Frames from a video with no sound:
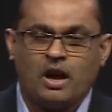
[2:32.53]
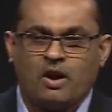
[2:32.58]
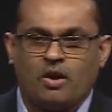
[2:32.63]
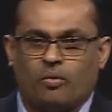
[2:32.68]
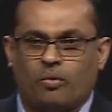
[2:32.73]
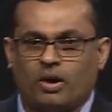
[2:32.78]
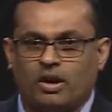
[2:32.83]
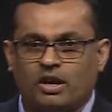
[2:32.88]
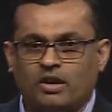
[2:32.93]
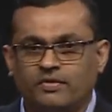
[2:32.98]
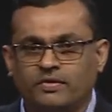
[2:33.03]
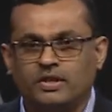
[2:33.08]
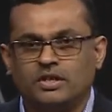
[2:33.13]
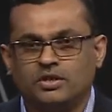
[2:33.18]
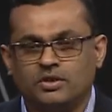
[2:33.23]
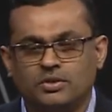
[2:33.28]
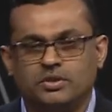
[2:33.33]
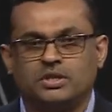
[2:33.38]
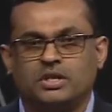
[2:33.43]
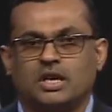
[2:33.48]
One of the
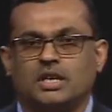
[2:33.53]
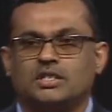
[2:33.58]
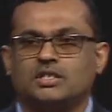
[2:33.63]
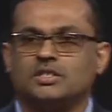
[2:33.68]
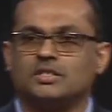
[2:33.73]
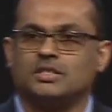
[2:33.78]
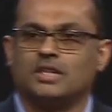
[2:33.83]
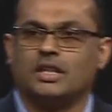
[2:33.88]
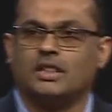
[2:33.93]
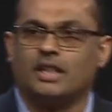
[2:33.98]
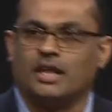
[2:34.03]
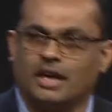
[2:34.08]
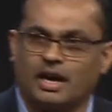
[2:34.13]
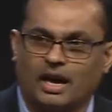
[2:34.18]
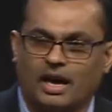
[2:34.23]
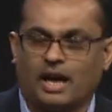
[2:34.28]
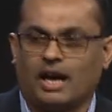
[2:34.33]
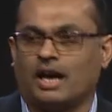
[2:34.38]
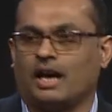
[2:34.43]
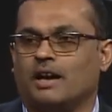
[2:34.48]
use cases that they
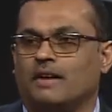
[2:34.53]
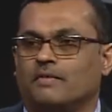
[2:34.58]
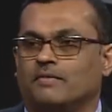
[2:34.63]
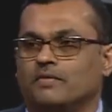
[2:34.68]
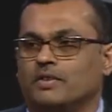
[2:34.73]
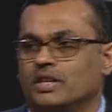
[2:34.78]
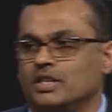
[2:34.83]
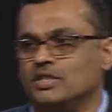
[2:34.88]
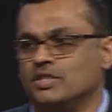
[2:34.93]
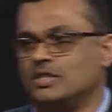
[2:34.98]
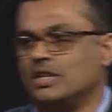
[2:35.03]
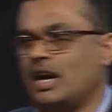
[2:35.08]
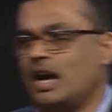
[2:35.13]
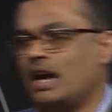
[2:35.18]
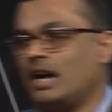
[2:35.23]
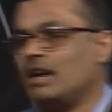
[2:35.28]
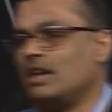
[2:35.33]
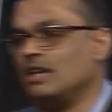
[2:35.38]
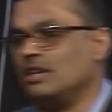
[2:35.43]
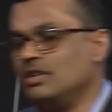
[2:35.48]
have is
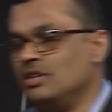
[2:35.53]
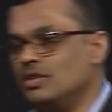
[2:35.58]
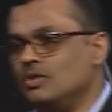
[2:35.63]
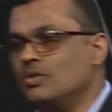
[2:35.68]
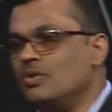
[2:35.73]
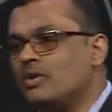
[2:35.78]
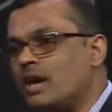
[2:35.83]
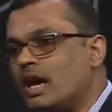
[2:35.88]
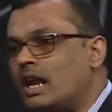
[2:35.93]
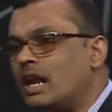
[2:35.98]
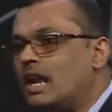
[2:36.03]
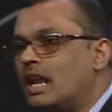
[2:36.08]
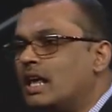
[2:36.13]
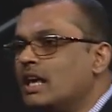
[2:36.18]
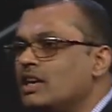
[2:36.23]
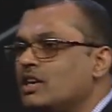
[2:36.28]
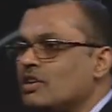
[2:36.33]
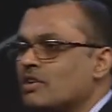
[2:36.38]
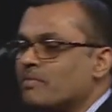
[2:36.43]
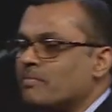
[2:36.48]
that you can
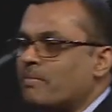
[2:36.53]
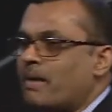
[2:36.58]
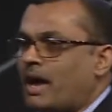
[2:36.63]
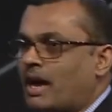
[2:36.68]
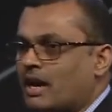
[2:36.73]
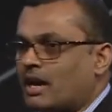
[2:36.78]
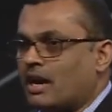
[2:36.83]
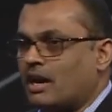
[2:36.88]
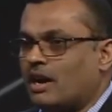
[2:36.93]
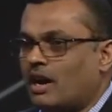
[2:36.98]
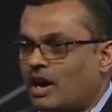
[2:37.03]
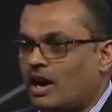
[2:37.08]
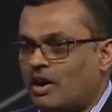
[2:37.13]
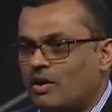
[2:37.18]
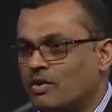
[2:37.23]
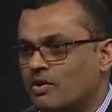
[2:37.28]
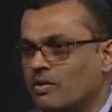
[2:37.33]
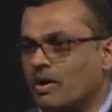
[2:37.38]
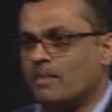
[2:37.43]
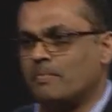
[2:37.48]
link your bank
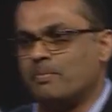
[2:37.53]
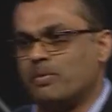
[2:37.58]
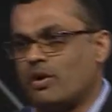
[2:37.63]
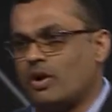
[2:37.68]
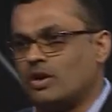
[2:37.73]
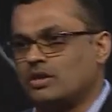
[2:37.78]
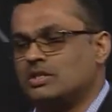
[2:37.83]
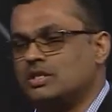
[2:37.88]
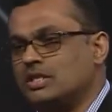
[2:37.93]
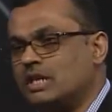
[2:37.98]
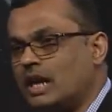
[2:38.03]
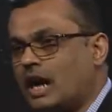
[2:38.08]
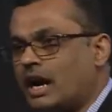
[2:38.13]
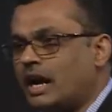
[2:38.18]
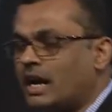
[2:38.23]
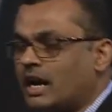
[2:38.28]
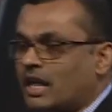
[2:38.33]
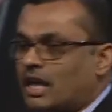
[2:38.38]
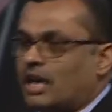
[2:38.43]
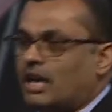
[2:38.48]
account to a proxy
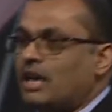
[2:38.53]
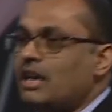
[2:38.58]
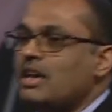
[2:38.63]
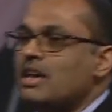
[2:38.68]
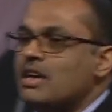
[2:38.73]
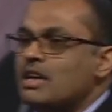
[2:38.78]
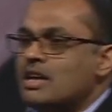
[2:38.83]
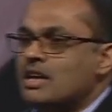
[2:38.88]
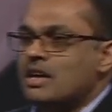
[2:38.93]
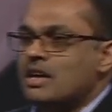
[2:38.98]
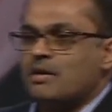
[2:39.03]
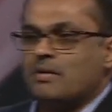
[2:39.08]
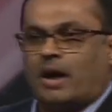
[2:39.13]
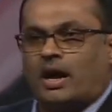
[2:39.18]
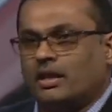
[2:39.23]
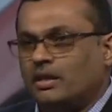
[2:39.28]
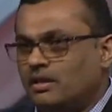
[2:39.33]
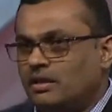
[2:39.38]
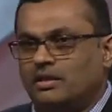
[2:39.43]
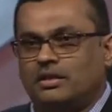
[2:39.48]
ID,
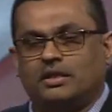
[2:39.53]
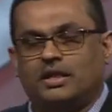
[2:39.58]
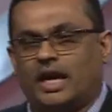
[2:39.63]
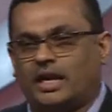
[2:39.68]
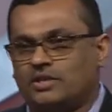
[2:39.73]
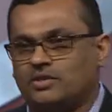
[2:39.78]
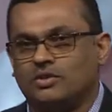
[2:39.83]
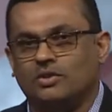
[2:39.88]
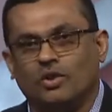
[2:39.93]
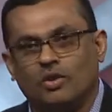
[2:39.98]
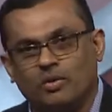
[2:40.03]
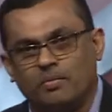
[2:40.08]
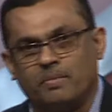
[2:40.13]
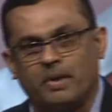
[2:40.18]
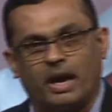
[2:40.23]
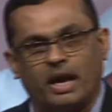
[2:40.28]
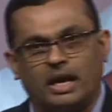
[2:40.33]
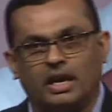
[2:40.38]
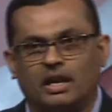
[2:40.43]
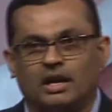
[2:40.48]
and that's
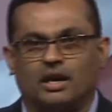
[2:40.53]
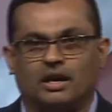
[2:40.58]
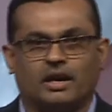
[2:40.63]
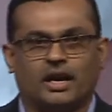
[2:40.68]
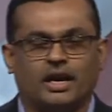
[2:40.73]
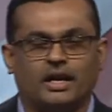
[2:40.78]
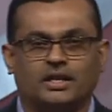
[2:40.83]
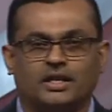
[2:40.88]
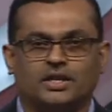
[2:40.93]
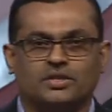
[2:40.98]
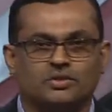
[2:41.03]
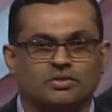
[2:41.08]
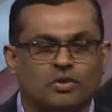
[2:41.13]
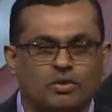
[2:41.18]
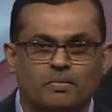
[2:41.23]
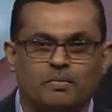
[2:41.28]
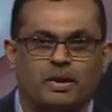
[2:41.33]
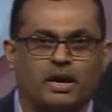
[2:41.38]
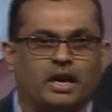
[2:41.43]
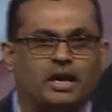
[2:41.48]
no-brainer, right? That's
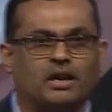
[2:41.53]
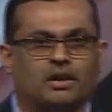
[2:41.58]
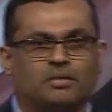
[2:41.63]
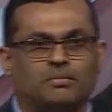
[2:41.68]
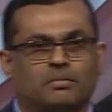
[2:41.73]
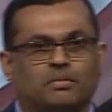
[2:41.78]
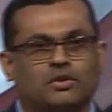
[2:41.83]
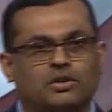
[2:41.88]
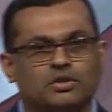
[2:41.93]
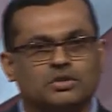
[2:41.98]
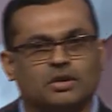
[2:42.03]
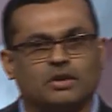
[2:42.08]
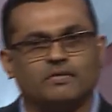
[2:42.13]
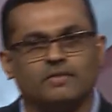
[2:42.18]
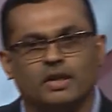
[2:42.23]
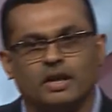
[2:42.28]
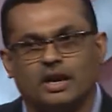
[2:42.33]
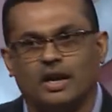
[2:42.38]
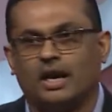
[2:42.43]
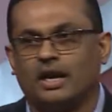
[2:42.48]
no-brainer. Most
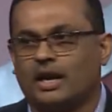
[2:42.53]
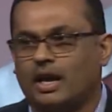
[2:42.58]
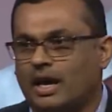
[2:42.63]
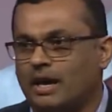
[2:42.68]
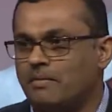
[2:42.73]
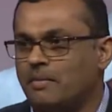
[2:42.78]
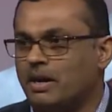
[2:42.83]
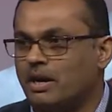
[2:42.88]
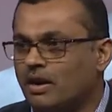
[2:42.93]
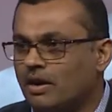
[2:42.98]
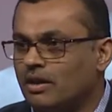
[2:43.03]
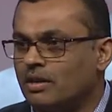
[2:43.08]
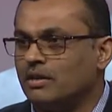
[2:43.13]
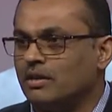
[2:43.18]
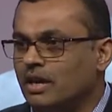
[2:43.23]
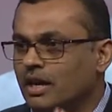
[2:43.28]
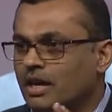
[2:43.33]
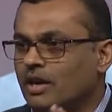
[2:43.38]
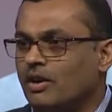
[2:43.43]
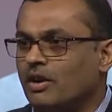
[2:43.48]
of the real-time
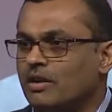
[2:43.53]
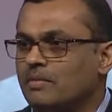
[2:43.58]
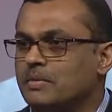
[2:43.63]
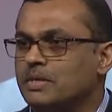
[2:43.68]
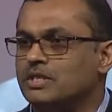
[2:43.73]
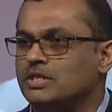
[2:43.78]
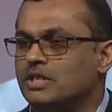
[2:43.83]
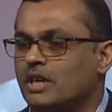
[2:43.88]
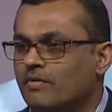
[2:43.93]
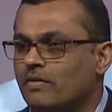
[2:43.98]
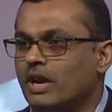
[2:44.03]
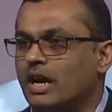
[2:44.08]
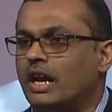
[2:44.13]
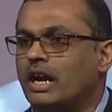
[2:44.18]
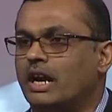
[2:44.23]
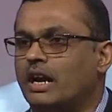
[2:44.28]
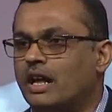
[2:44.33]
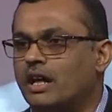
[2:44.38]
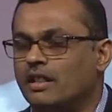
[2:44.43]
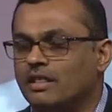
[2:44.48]
economies have
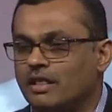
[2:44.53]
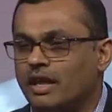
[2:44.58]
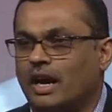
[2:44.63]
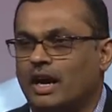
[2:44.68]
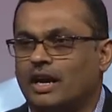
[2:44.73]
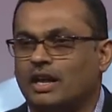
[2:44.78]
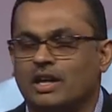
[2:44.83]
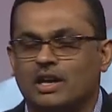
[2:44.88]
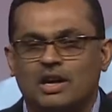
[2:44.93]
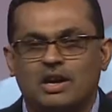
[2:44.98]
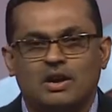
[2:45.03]
really done that.